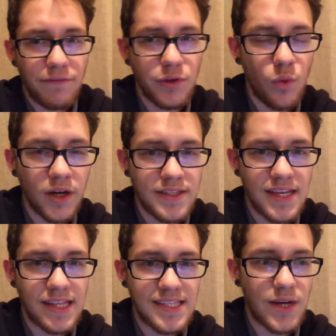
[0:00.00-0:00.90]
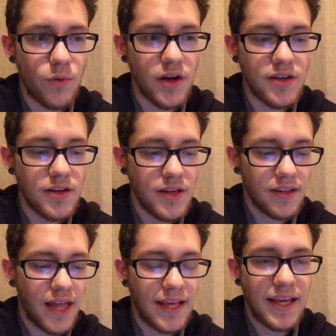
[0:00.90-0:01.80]
If you want to say that someone,
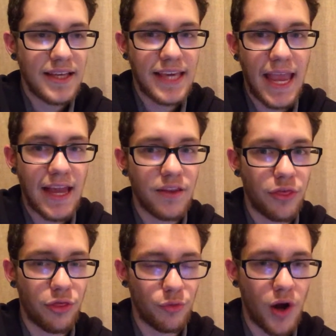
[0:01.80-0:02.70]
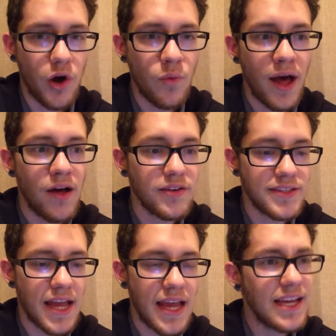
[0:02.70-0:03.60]
like, can't throw well,
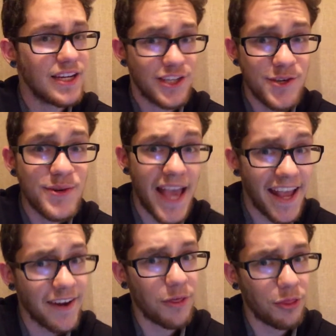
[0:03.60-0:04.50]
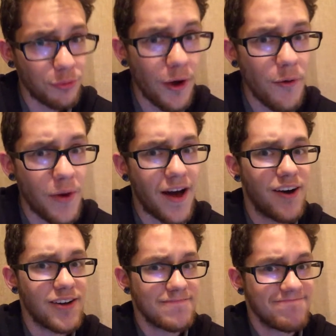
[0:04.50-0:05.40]
say, you can't throw
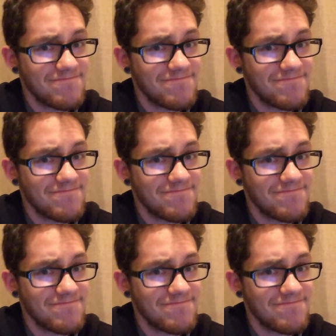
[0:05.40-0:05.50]
well.